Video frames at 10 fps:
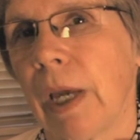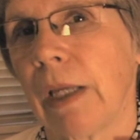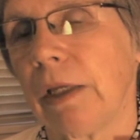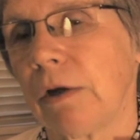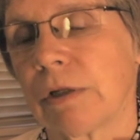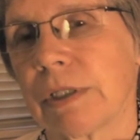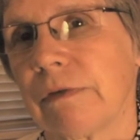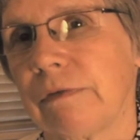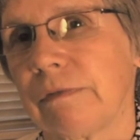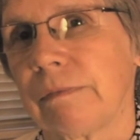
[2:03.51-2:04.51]
my years
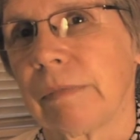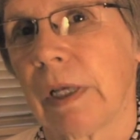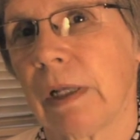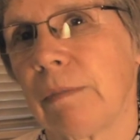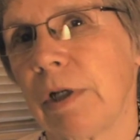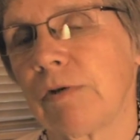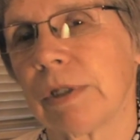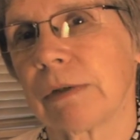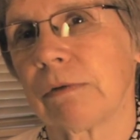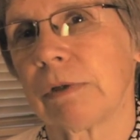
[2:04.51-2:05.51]
of elementary
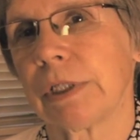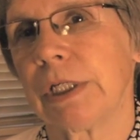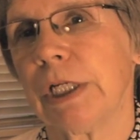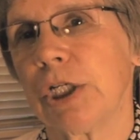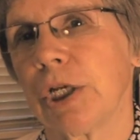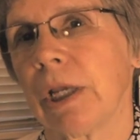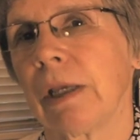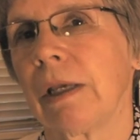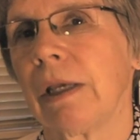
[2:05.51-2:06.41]
school teaching.